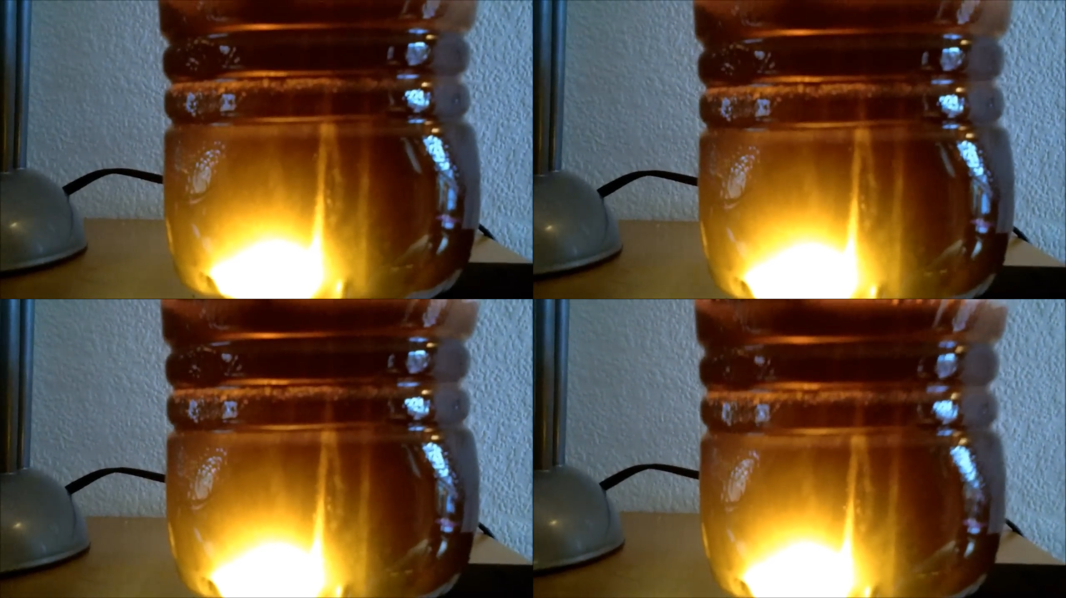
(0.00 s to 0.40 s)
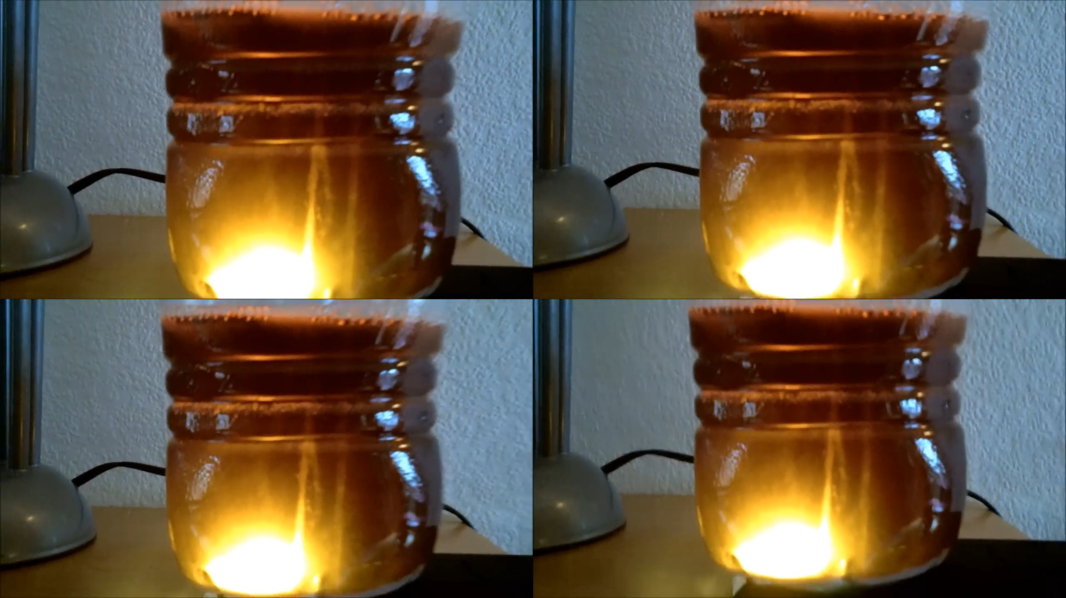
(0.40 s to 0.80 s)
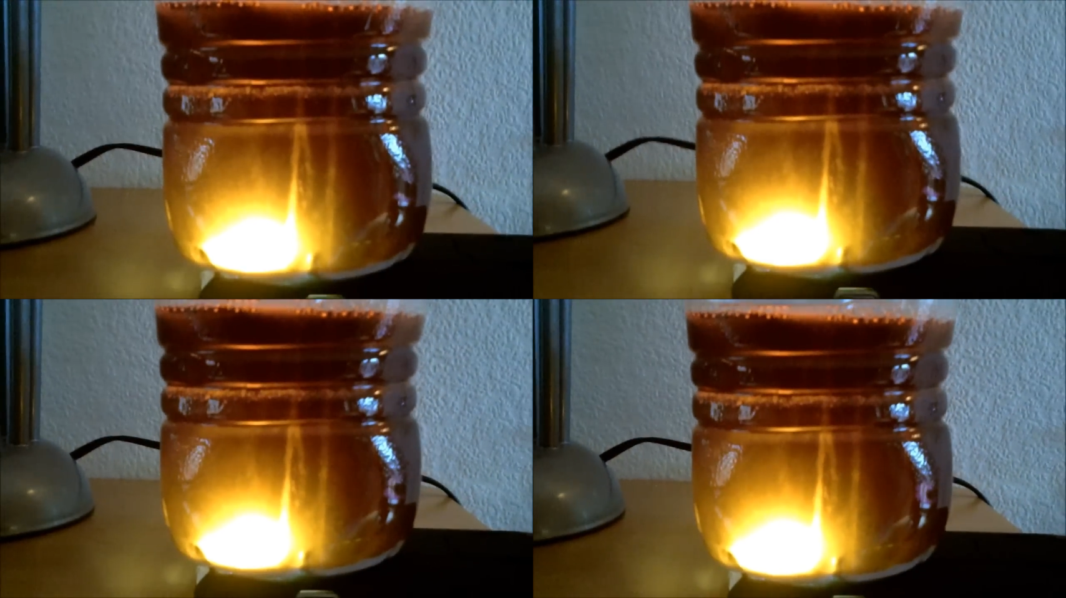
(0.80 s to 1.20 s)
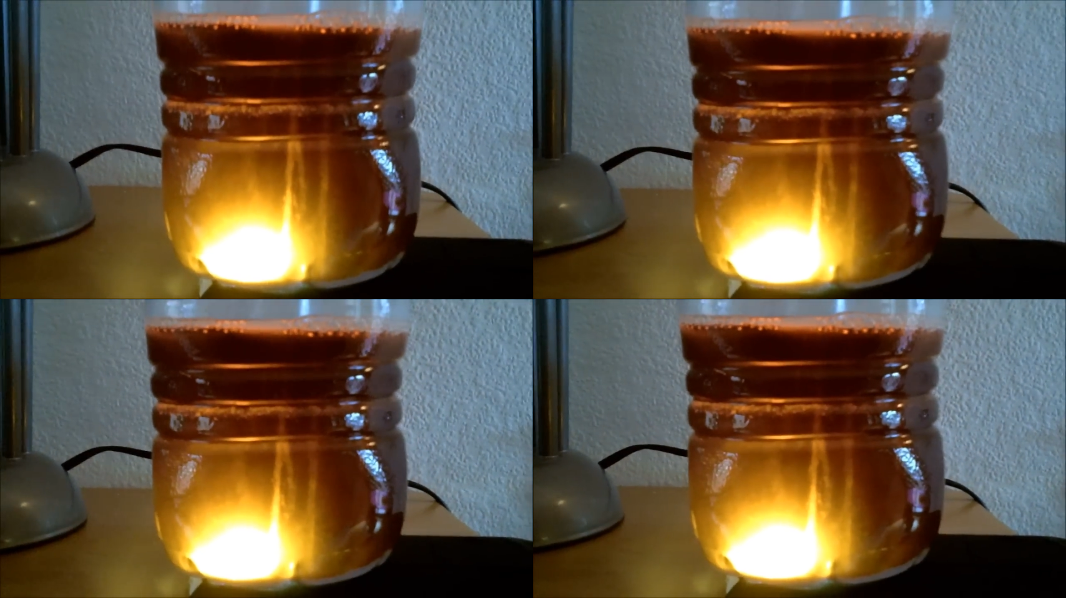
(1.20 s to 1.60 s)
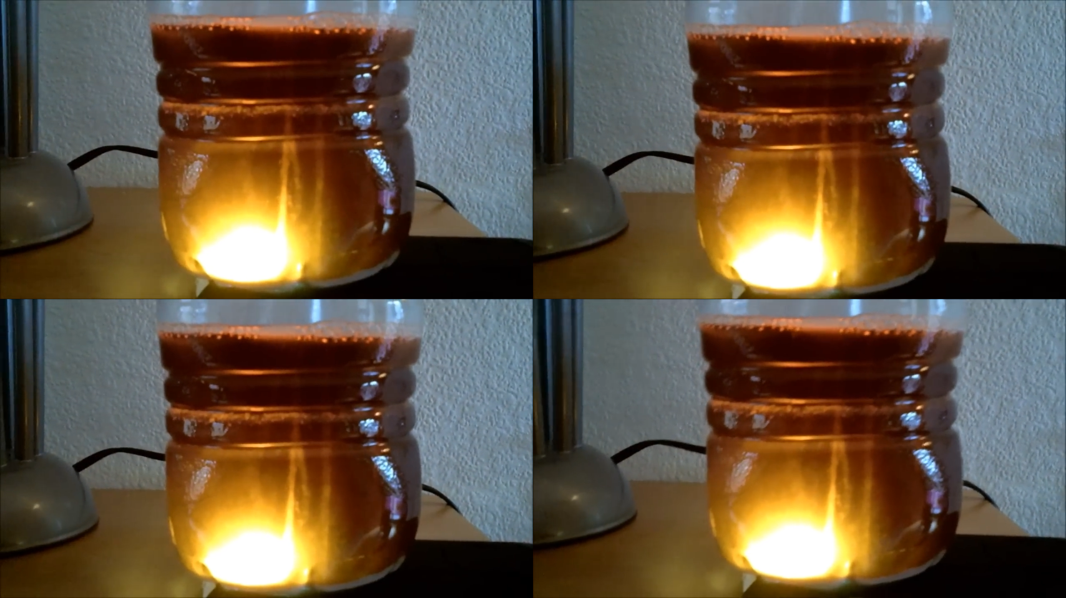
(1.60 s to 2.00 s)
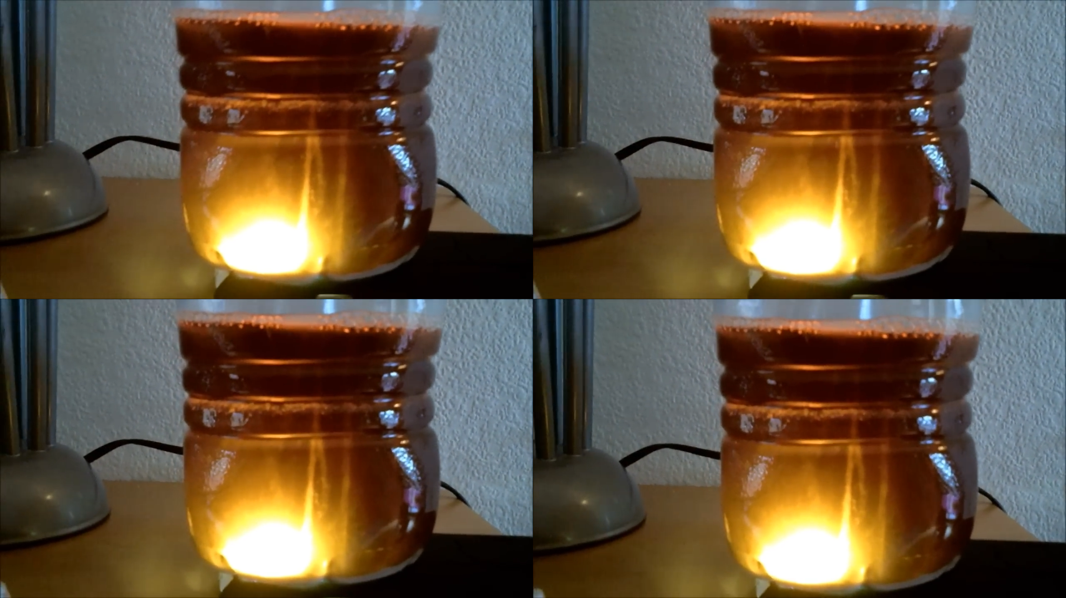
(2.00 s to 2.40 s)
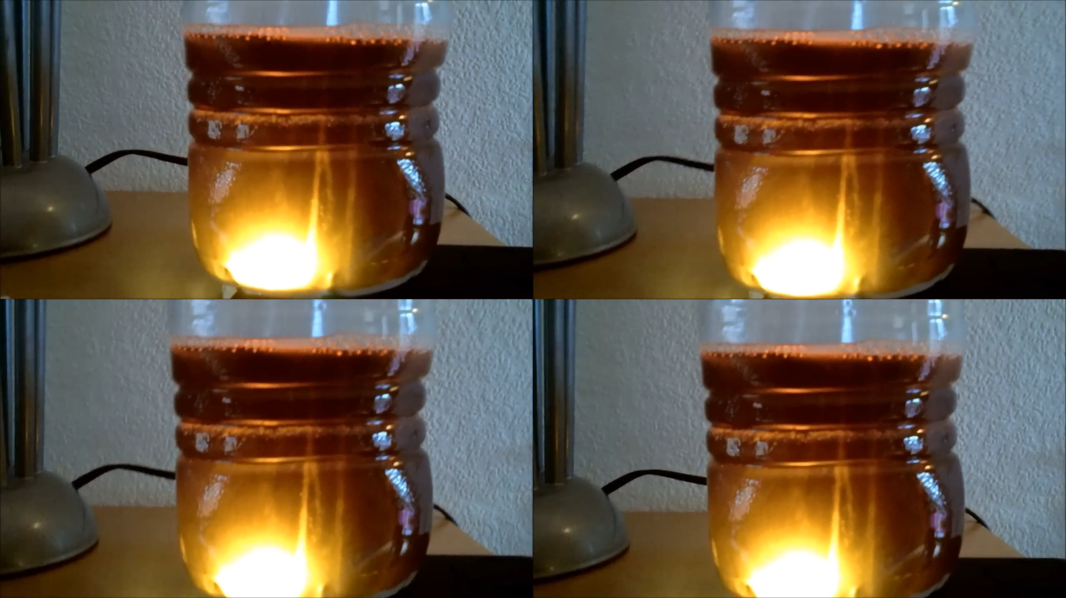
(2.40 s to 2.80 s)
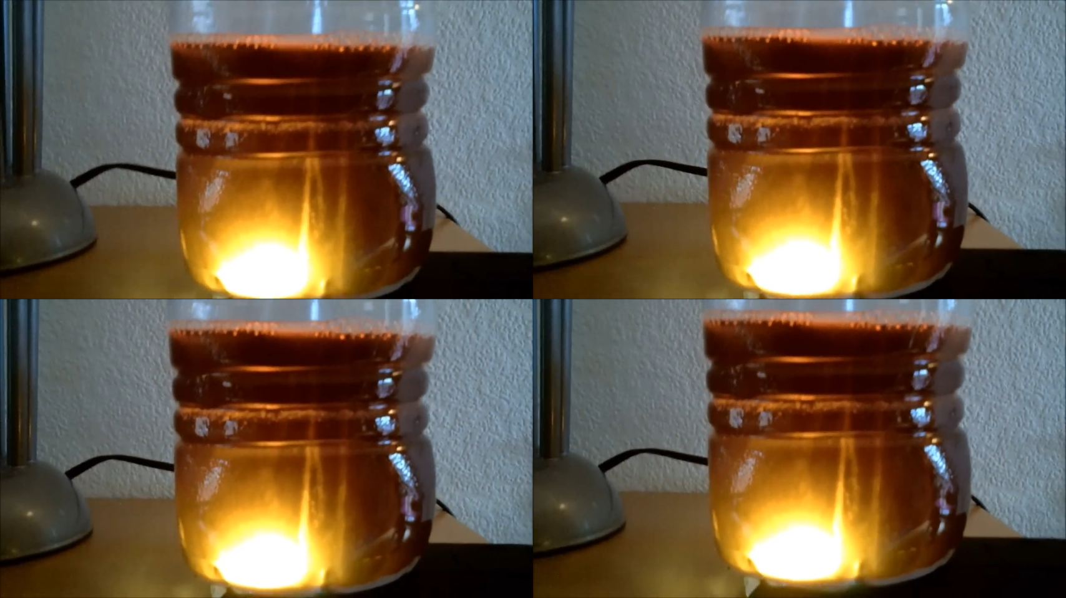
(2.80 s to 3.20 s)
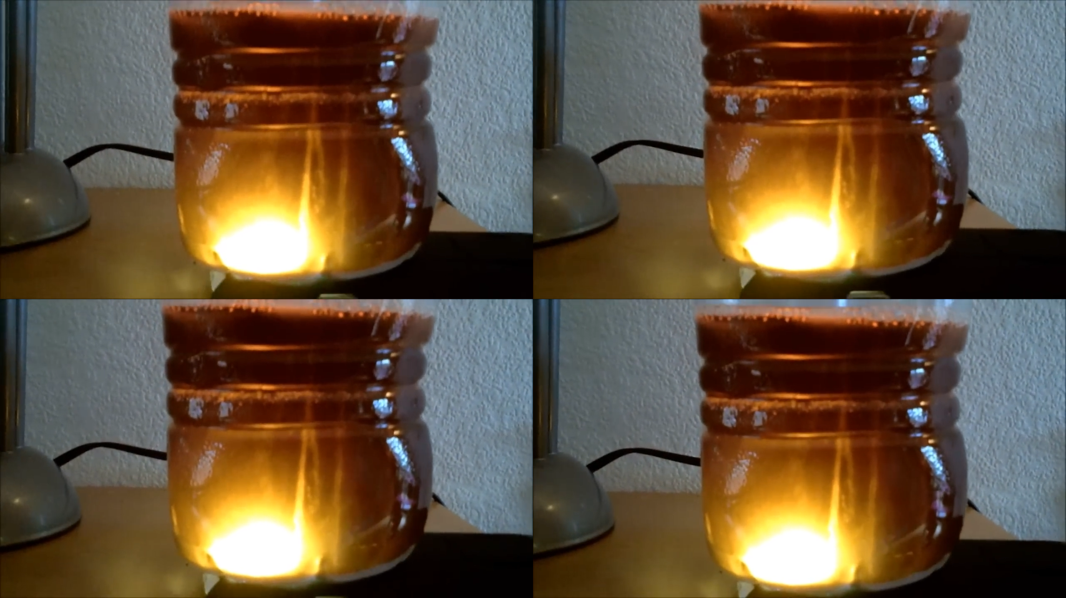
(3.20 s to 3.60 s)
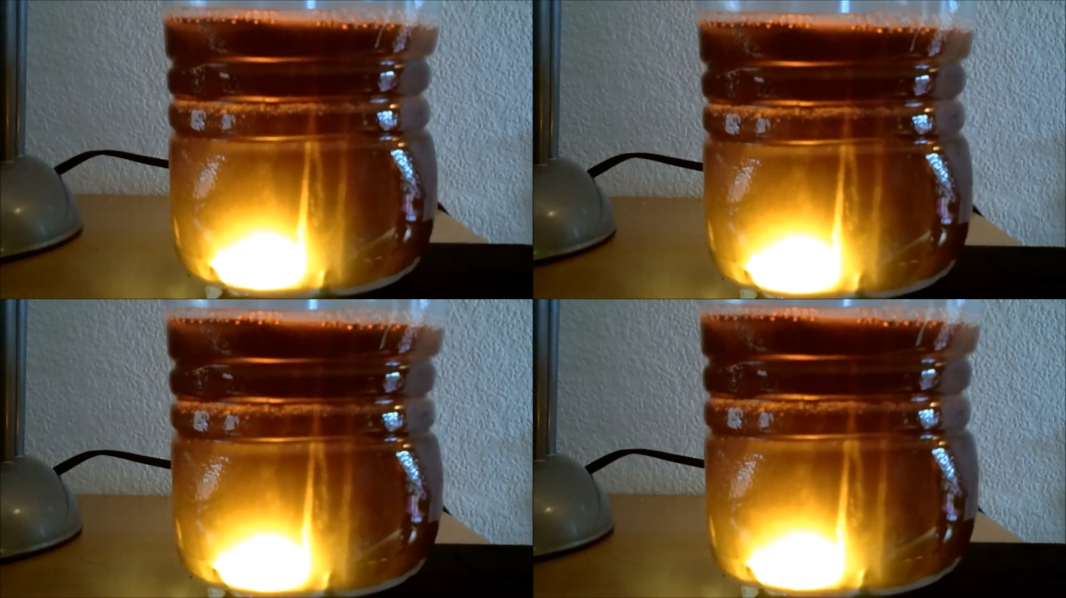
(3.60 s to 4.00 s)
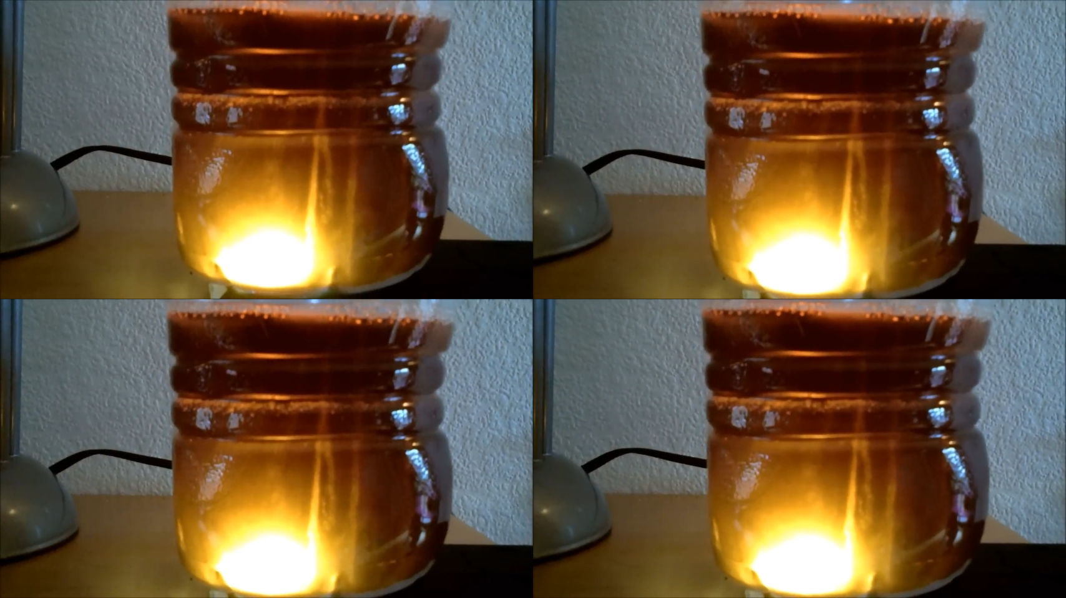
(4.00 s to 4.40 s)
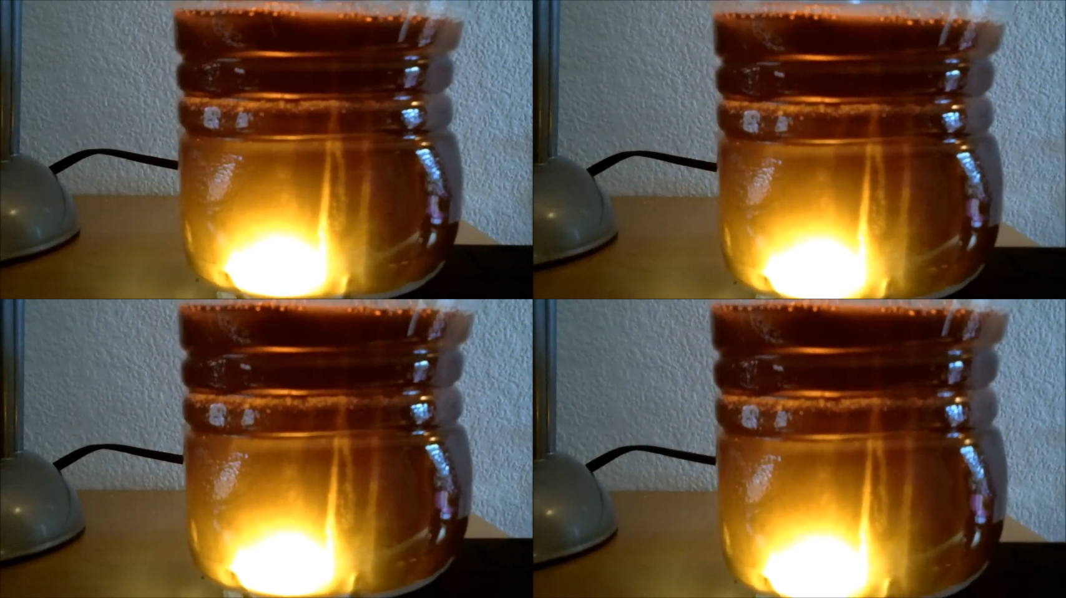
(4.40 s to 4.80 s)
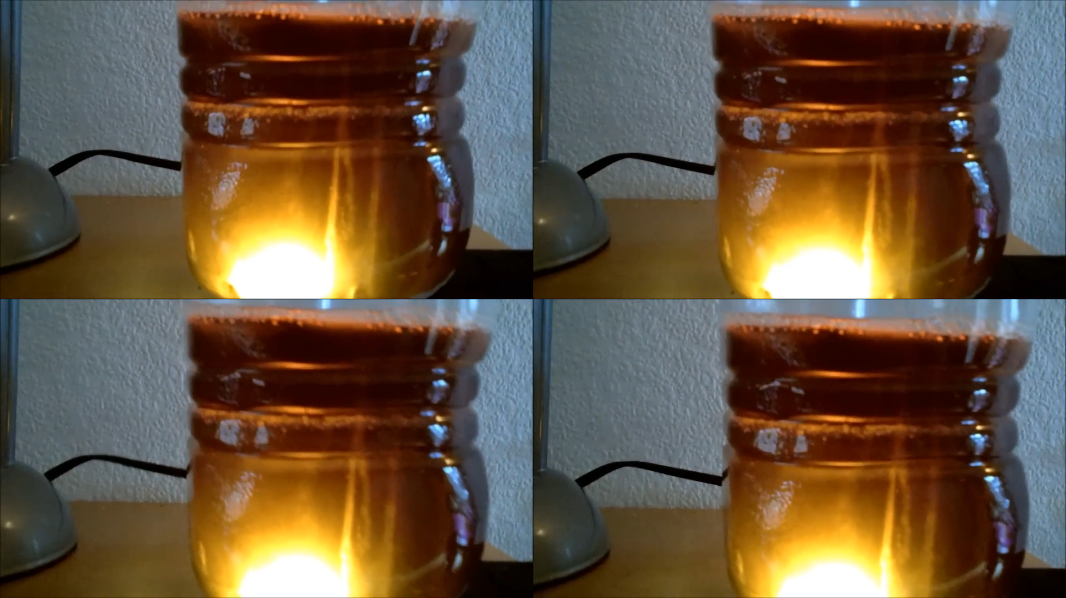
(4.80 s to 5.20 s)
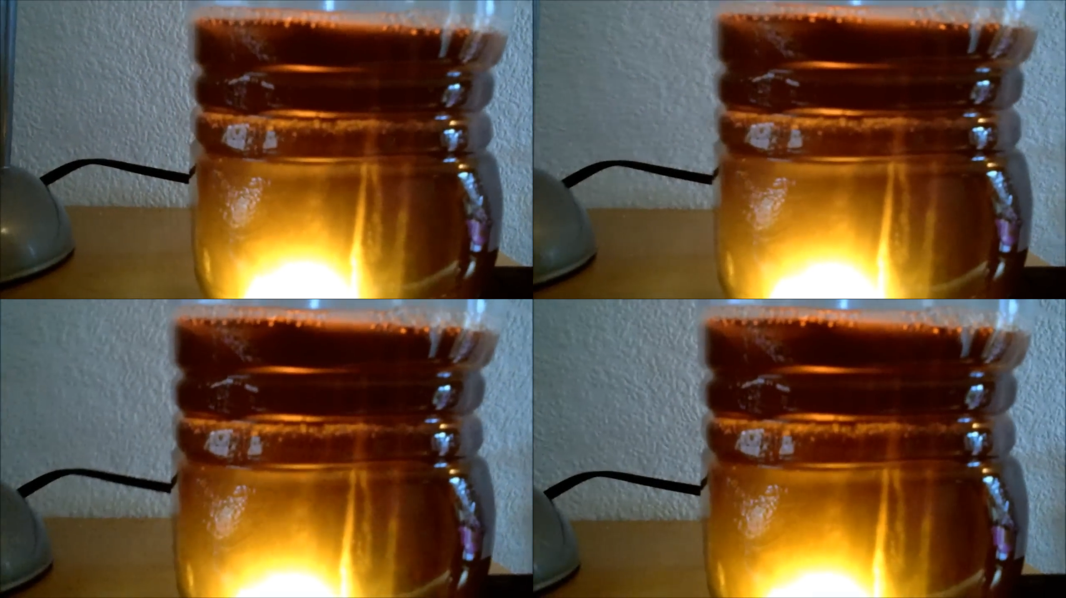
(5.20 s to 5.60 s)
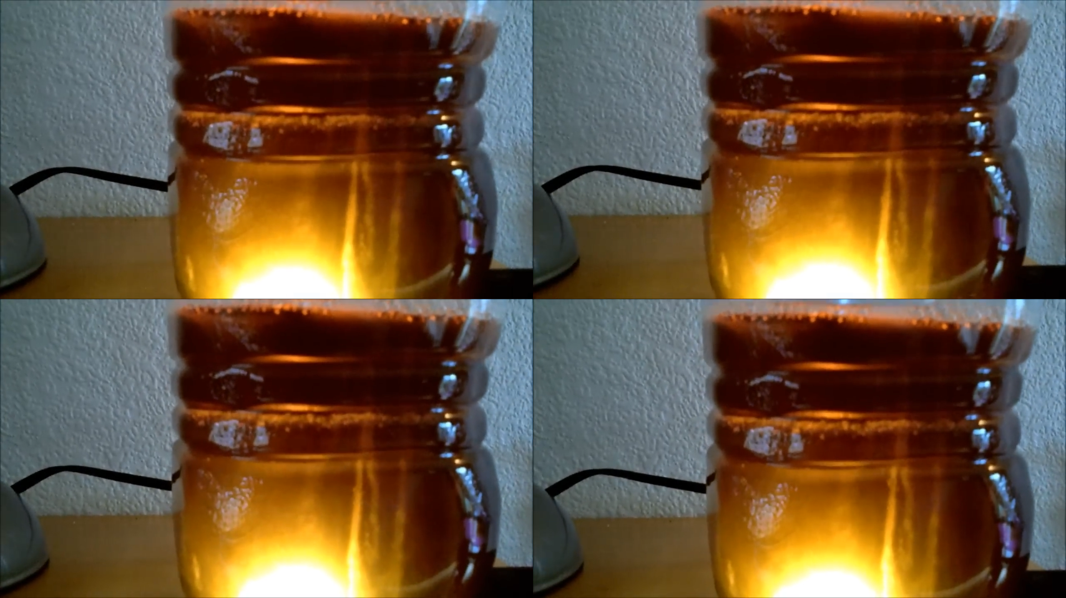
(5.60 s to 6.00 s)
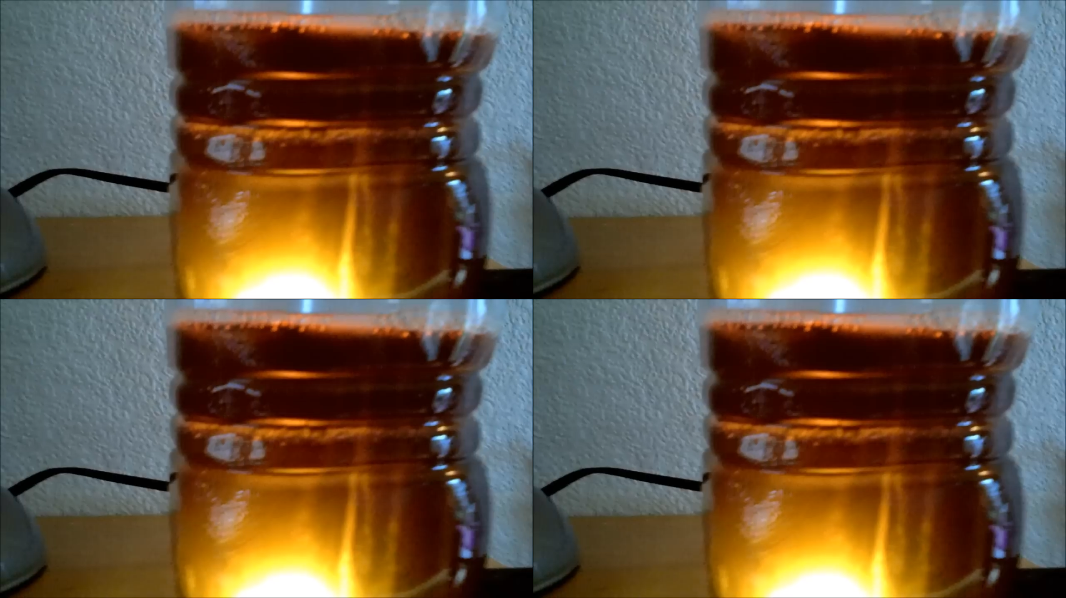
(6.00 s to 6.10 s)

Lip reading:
Nobody's mouth can be seen.